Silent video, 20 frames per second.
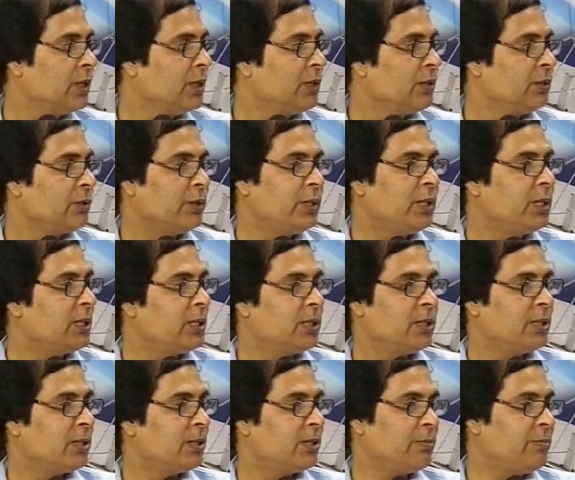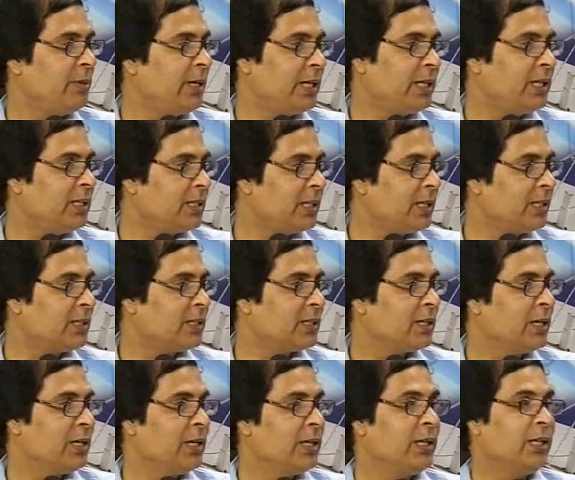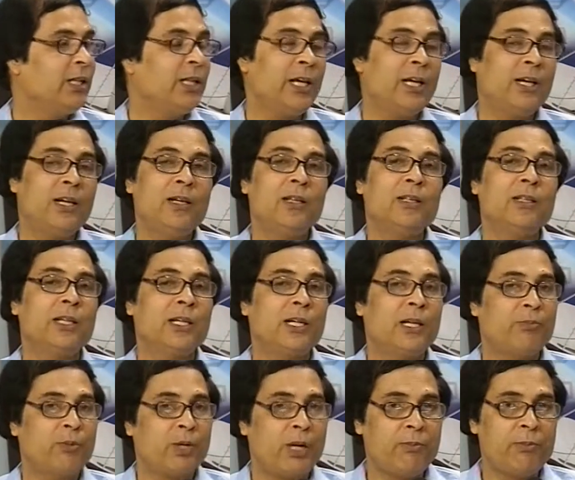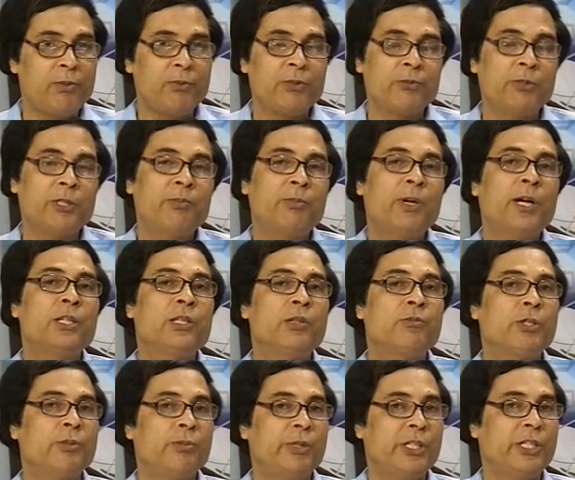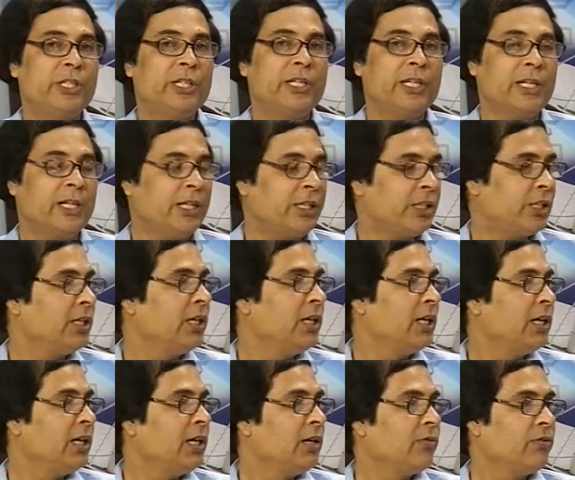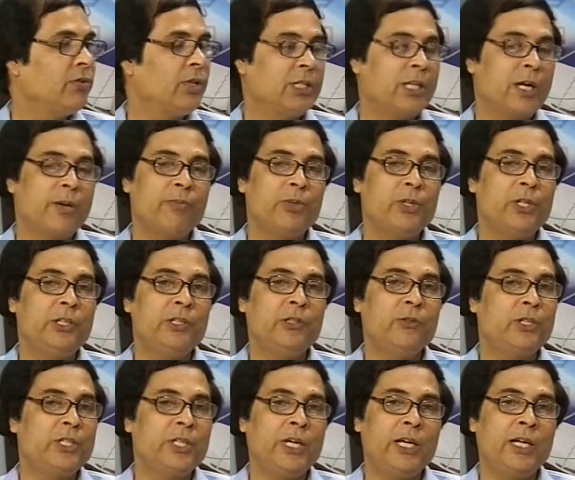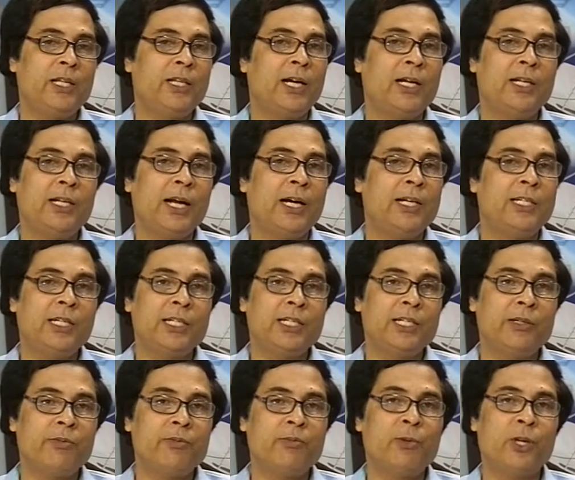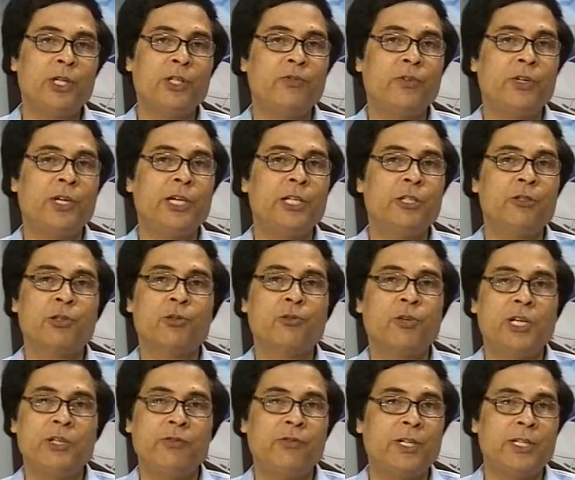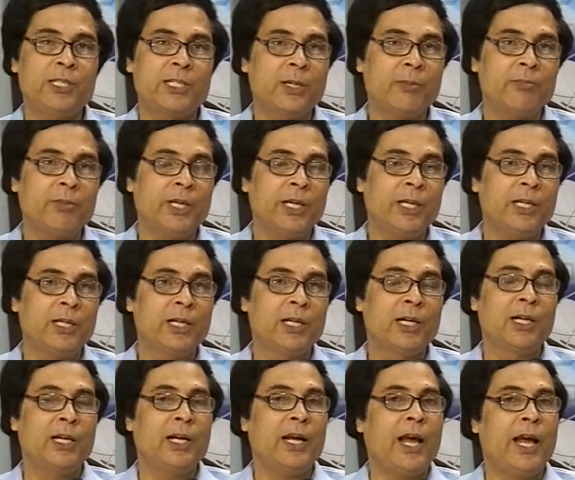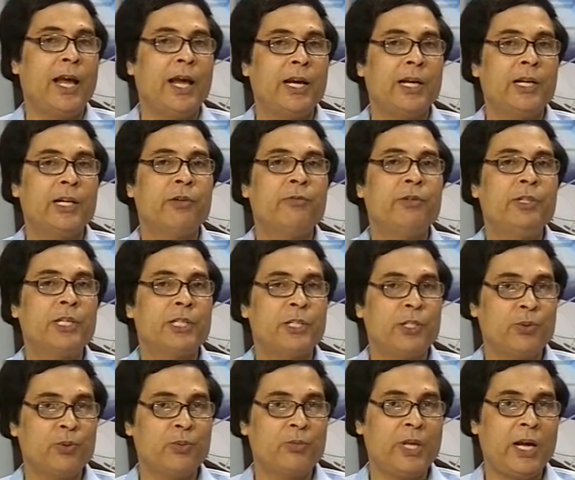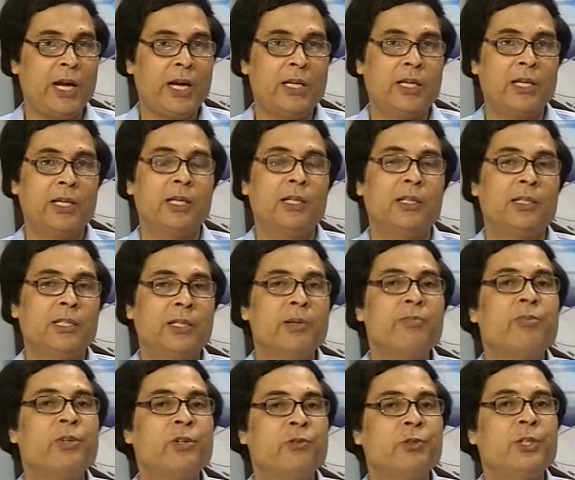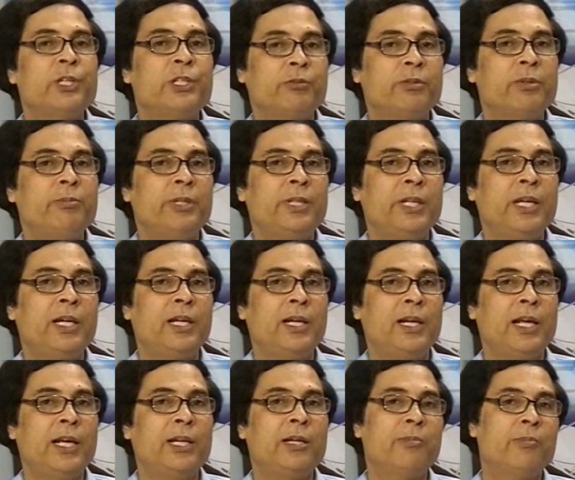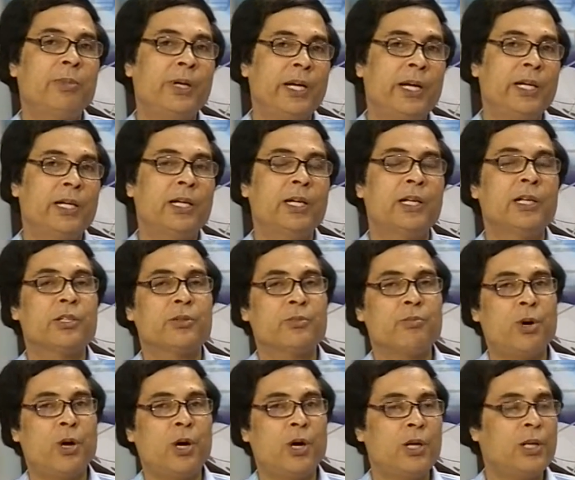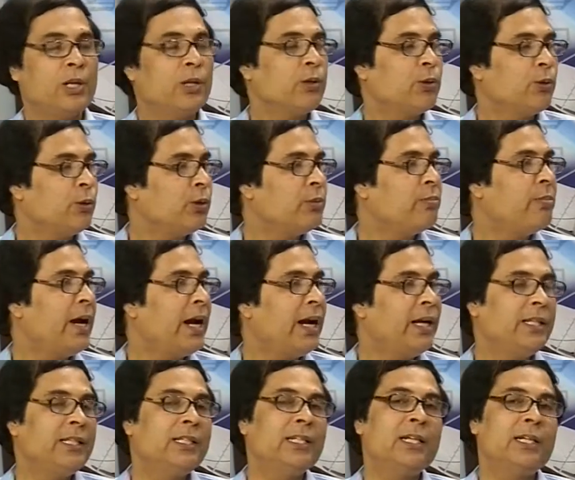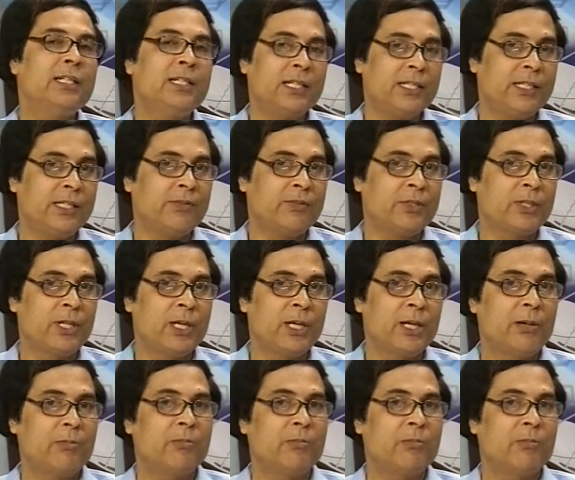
So it doesn't make any sense. Then there are problems with parts of speech in English. For example, you say that adjective modifies or qualifies something, and we assume that simple words will be there, like big, small, good, bad. These are adjectives.